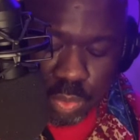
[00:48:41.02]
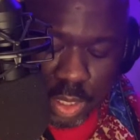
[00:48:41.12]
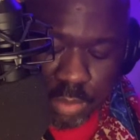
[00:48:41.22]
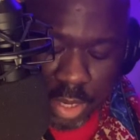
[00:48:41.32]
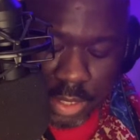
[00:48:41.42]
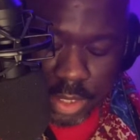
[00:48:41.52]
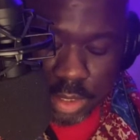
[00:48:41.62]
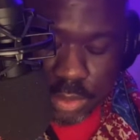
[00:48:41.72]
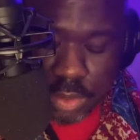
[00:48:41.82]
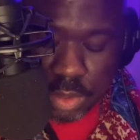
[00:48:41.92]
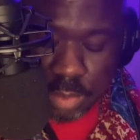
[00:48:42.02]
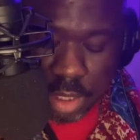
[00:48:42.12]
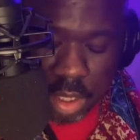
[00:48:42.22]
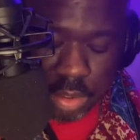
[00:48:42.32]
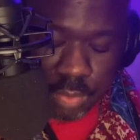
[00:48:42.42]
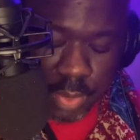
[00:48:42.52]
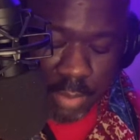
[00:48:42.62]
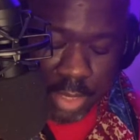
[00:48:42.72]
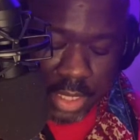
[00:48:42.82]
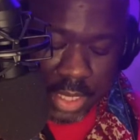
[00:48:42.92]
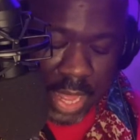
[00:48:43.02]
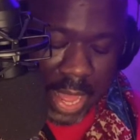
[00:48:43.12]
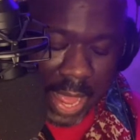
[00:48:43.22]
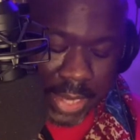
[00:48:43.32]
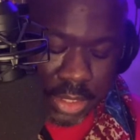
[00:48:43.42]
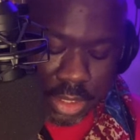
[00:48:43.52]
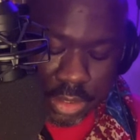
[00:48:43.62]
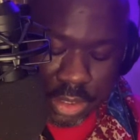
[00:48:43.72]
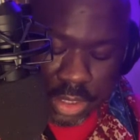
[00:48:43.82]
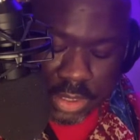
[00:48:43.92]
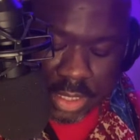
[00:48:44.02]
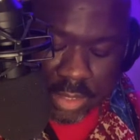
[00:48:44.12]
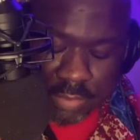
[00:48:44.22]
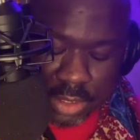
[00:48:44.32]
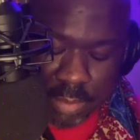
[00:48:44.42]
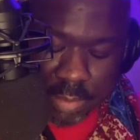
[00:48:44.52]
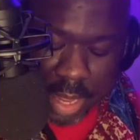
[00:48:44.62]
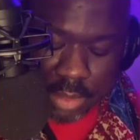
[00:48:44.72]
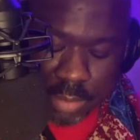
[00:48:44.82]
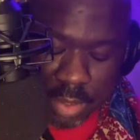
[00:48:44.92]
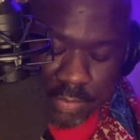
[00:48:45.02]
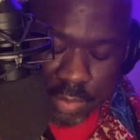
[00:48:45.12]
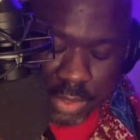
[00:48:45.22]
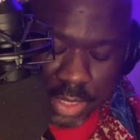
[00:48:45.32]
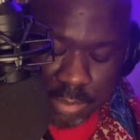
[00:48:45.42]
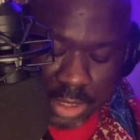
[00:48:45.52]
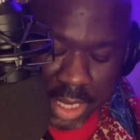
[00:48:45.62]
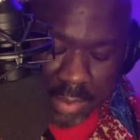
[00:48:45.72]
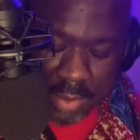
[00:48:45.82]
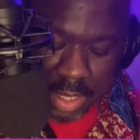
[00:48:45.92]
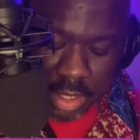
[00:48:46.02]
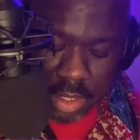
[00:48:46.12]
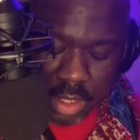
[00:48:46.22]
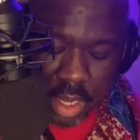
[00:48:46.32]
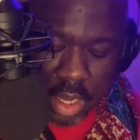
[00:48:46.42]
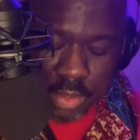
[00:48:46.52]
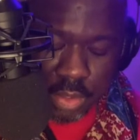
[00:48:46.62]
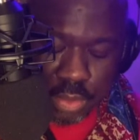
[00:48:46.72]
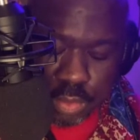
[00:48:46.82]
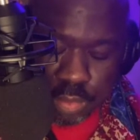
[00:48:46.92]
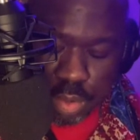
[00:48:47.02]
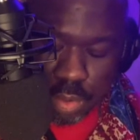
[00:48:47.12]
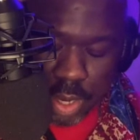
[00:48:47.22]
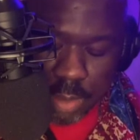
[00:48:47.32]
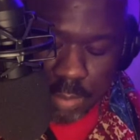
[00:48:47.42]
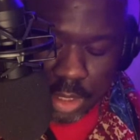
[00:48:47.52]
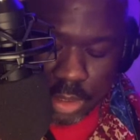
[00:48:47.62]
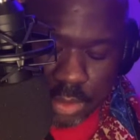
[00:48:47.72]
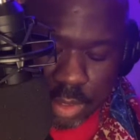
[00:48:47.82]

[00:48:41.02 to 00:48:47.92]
windbreaker that used to belong to Raymond, I turned to the television mounted above the reception area. The news program cut to a